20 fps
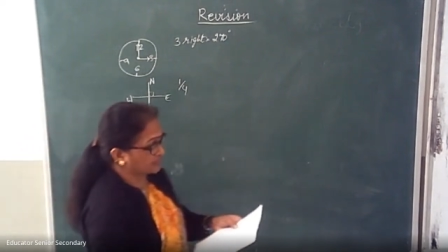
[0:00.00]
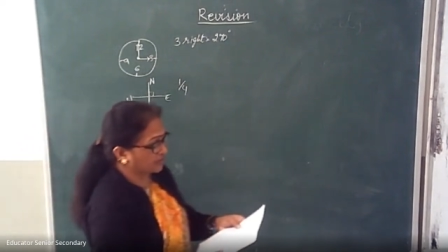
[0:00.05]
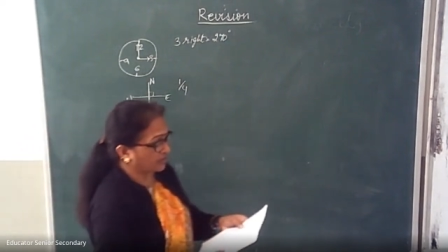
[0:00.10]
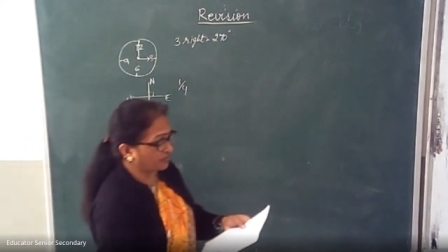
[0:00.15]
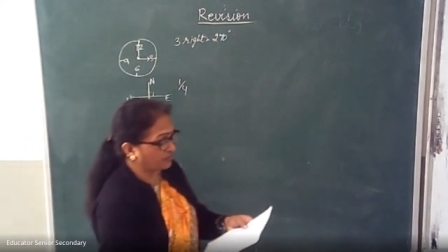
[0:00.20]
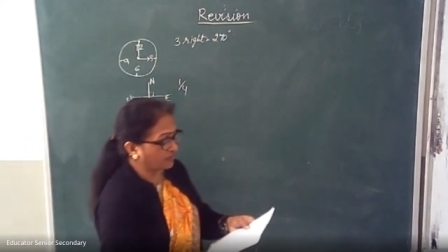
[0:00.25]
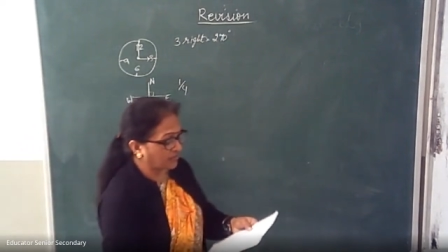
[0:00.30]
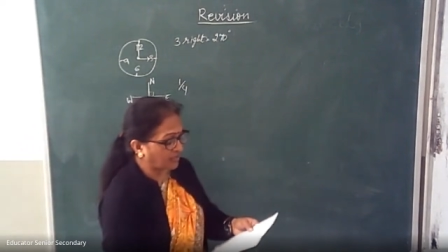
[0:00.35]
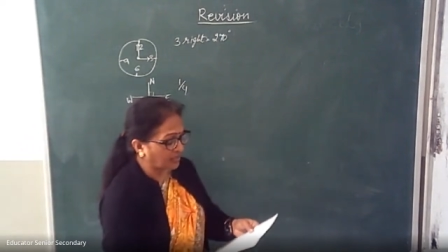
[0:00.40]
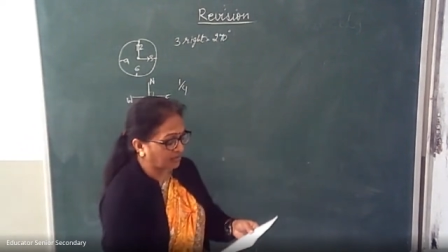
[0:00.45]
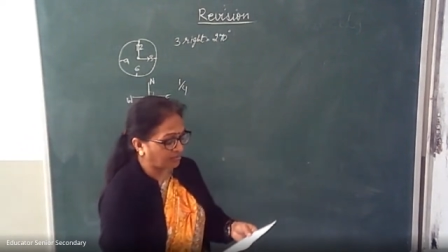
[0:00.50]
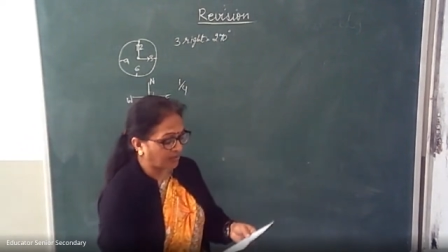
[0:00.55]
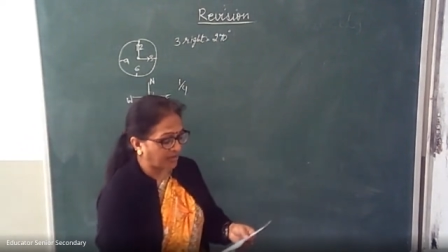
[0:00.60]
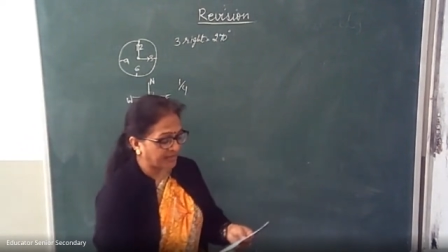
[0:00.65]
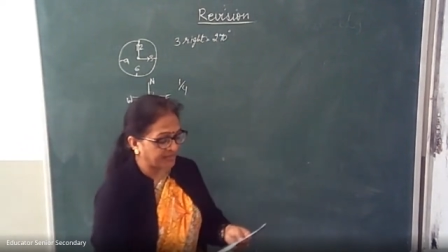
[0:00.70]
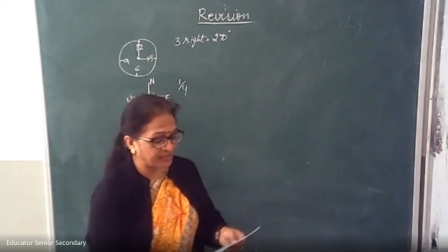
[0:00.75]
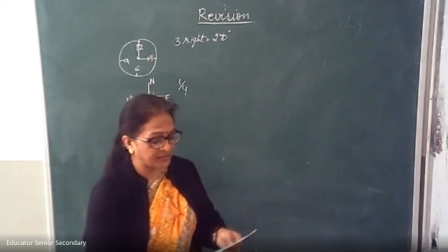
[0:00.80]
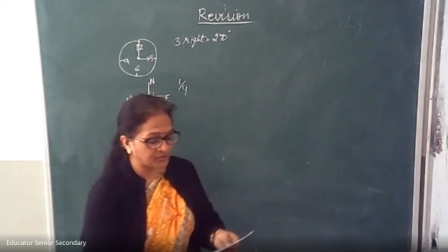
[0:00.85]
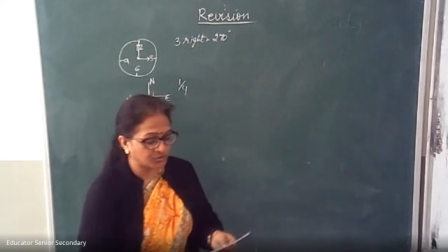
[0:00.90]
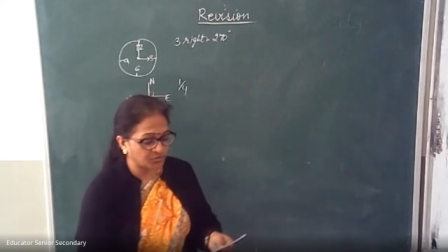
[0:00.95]
given are
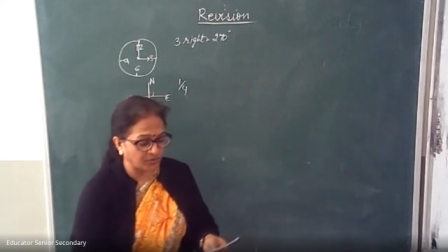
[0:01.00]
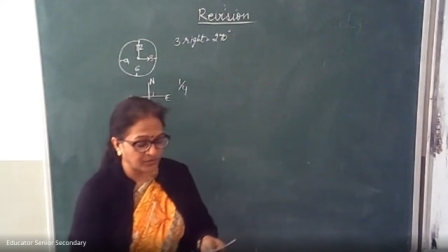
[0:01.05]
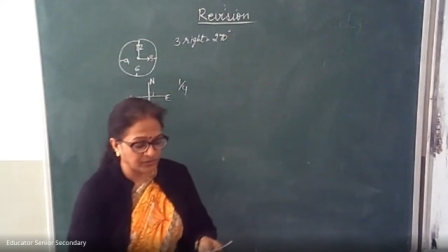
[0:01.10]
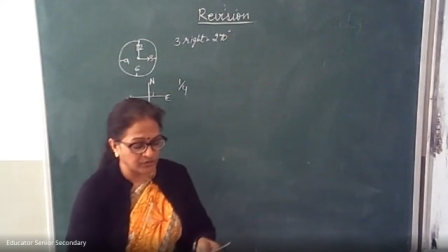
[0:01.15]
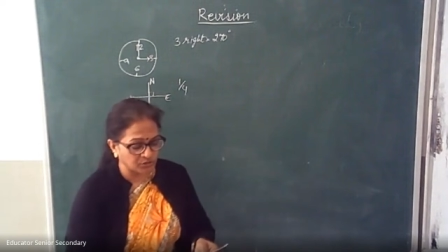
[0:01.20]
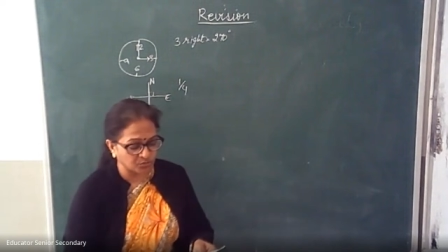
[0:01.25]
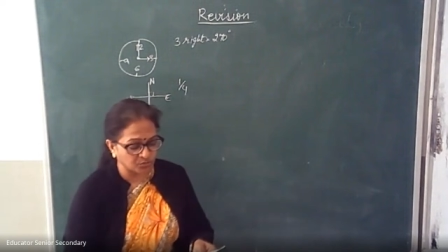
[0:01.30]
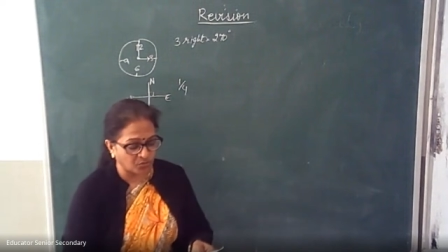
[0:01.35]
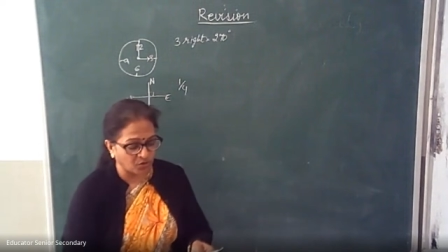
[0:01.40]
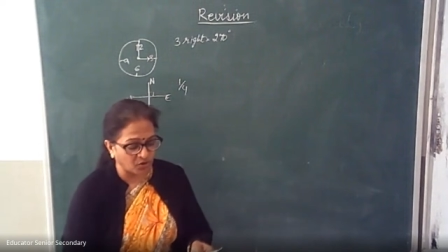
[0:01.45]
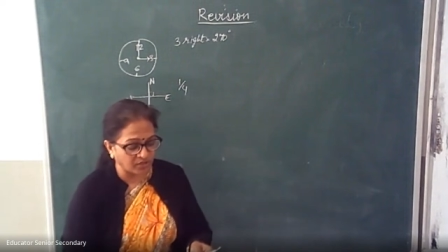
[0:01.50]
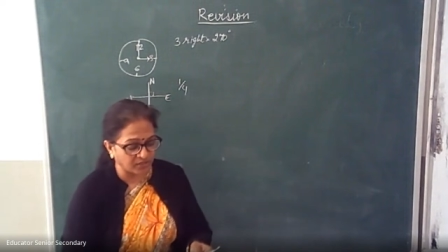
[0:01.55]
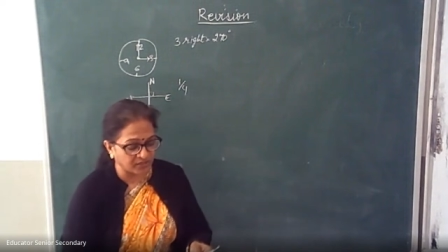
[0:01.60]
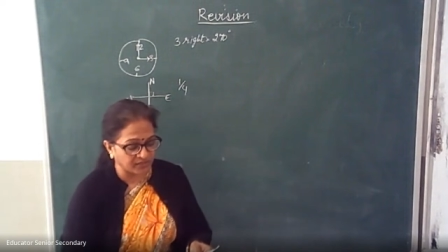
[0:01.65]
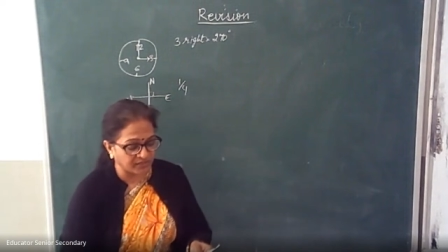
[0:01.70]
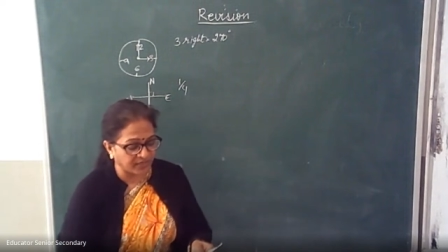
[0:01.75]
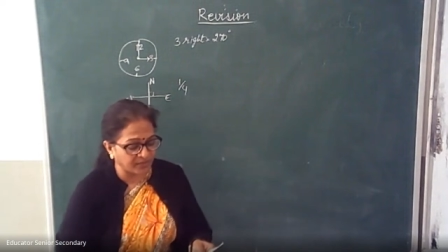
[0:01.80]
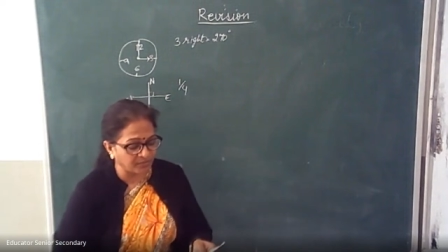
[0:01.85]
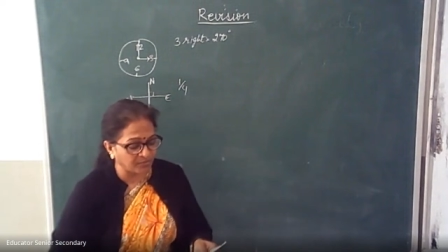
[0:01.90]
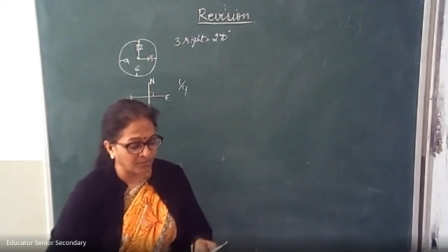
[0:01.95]
minus 1 smaller
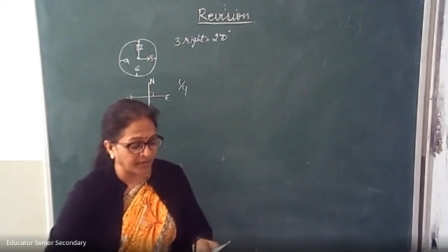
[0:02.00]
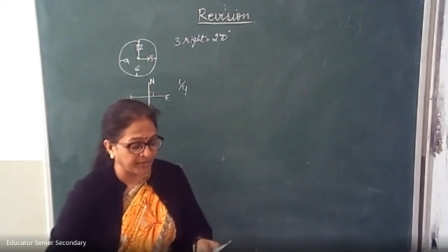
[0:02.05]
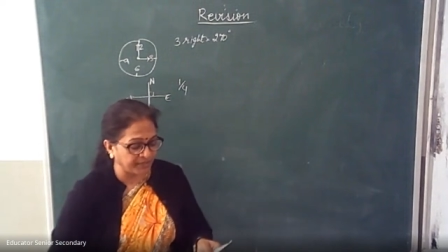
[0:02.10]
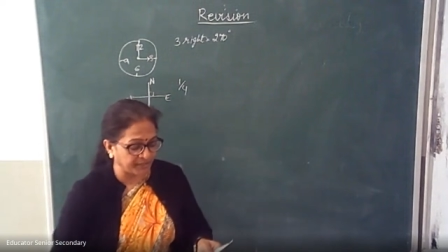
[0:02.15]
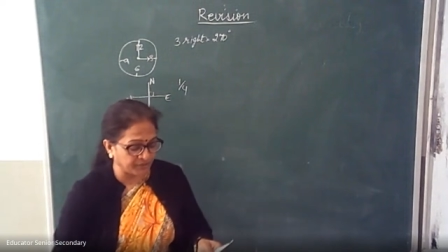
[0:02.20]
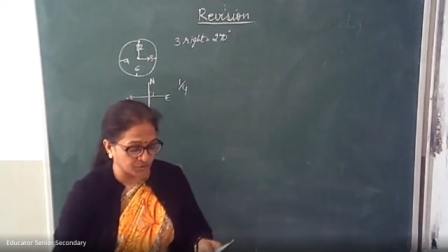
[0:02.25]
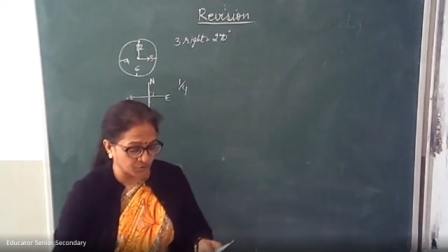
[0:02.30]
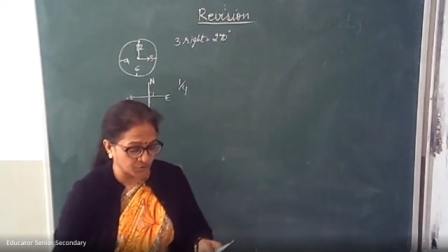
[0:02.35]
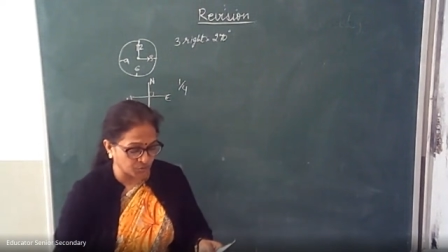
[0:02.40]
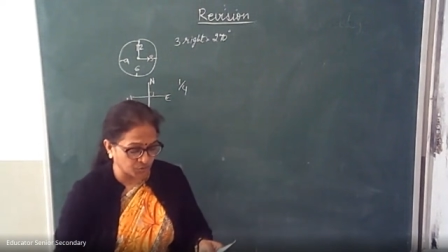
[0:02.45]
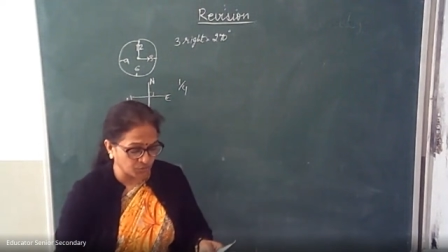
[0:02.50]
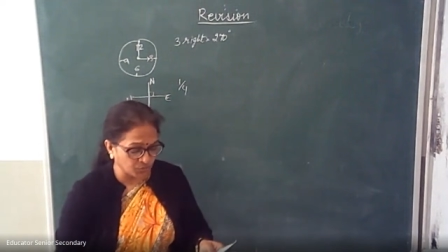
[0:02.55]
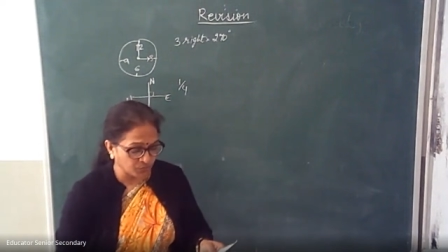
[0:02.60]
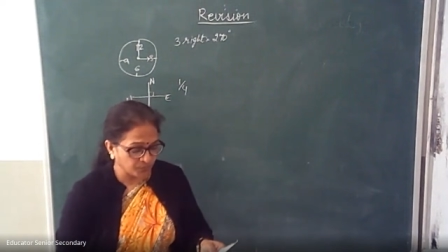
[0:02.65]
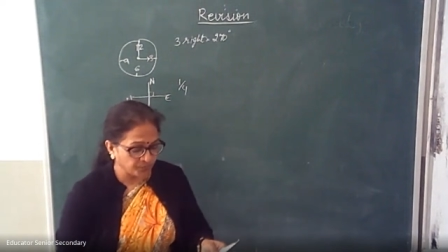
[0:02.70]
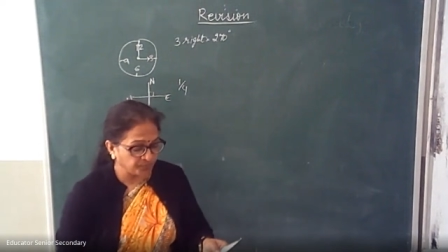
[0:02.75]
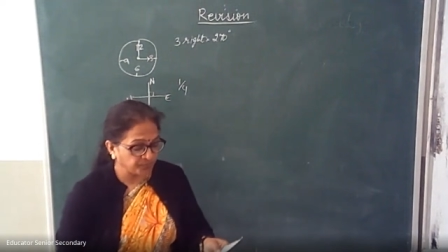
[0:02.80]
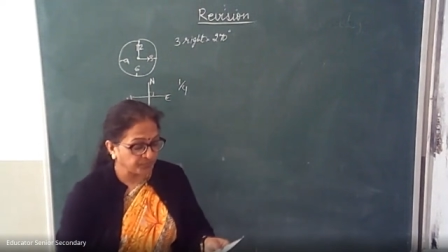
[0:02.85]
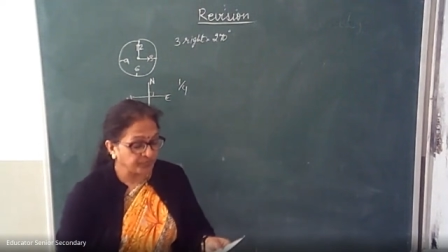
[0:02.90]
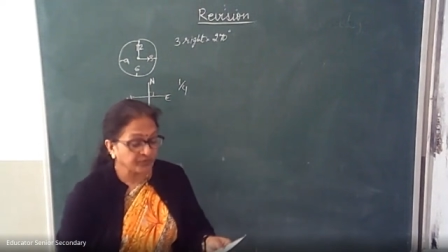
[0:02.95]
than minus 2,
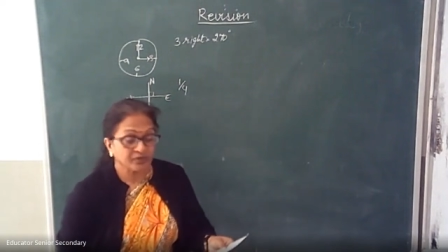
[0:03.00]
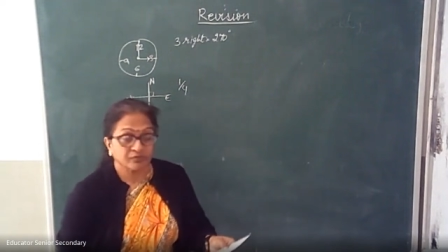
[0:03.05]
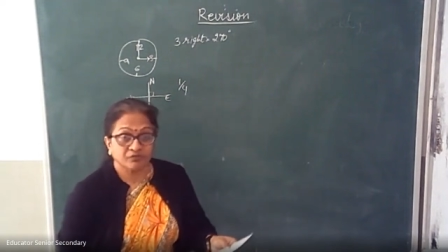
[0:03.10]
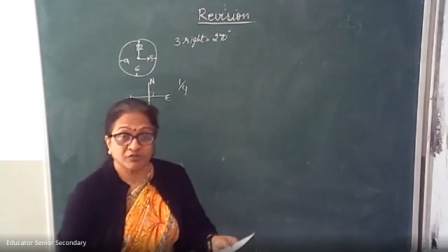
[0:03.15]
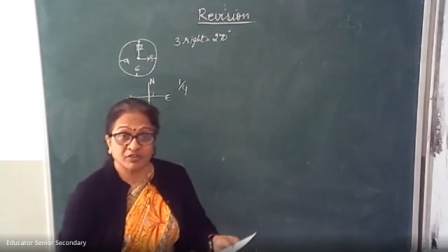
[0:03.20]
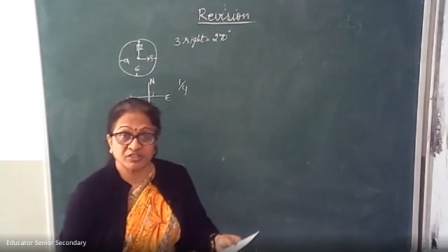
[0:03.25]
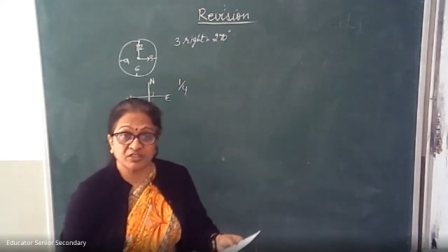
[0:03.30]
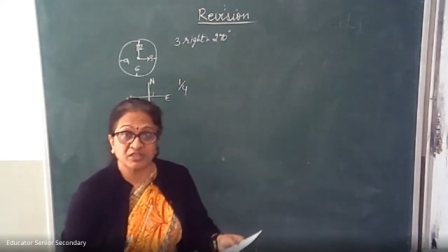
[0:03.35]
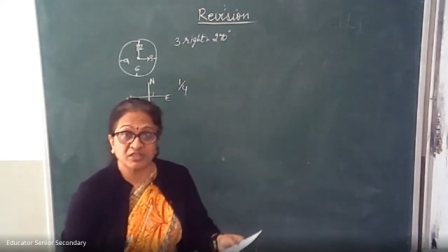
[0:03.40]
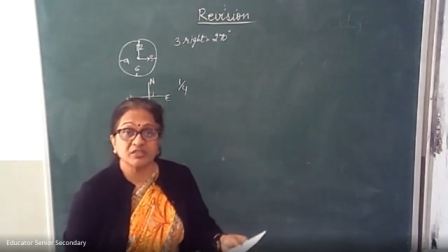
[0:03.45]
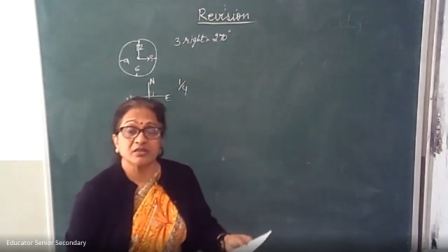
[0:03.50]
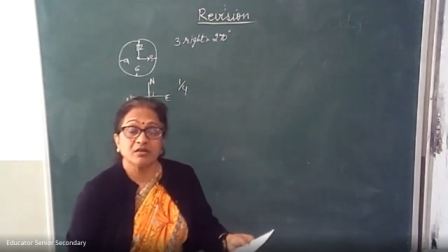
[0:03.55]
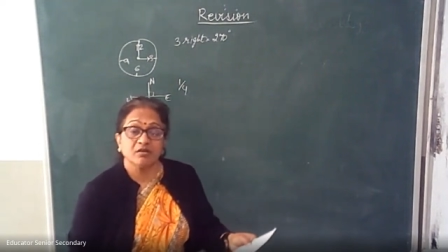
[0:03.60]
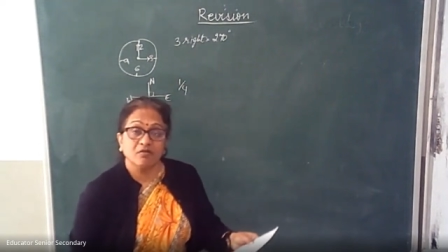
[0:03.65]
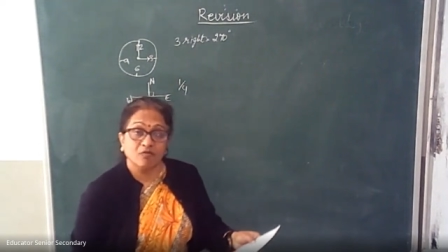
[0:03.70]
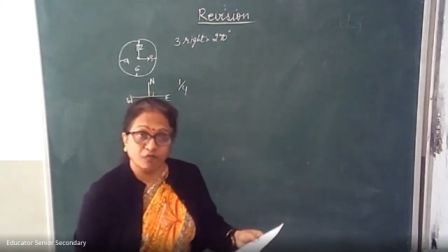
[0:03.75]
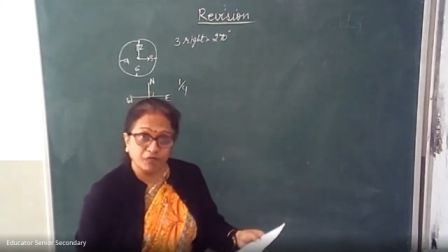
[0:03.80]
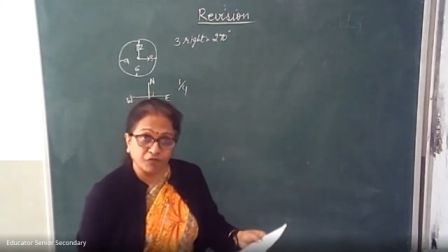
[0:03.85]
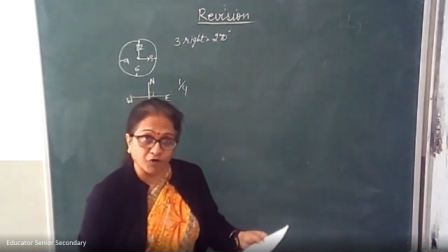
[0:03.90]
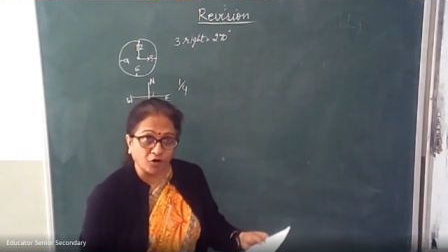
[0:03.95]
which is
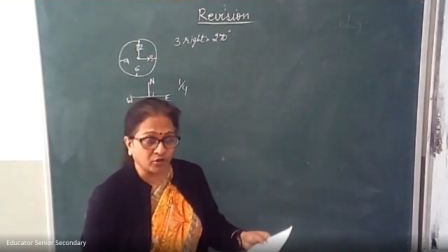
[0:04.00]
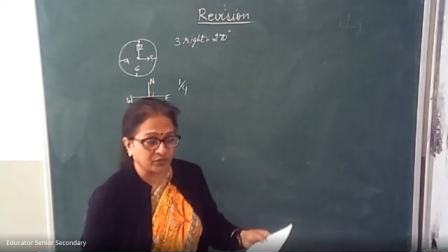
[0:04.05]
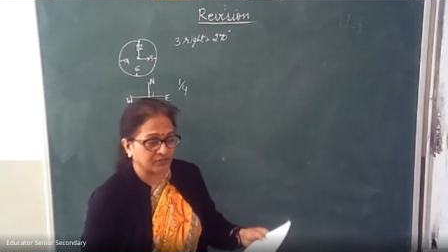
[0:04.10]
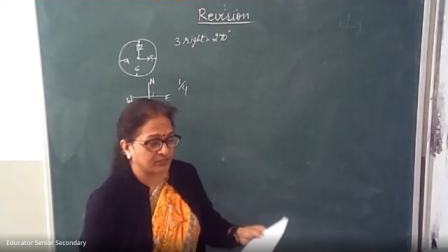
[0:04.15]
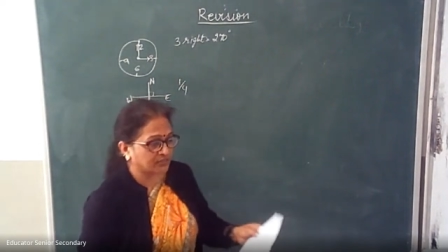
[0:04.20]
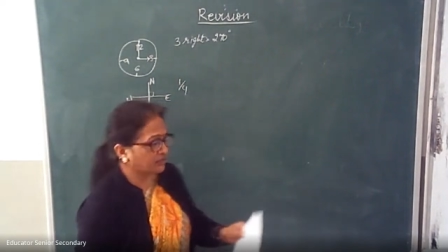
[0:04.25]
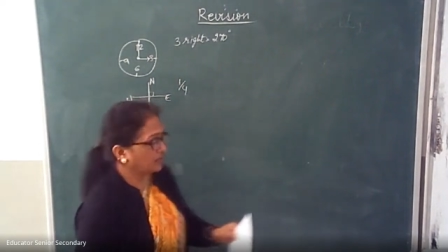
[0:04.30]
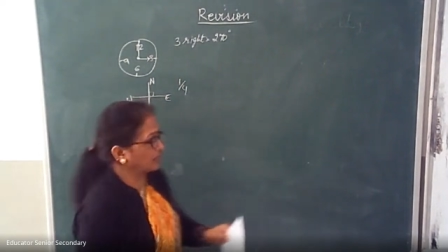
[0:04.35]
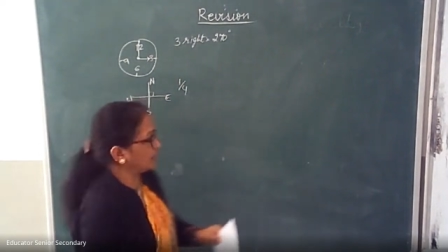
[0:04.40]
false.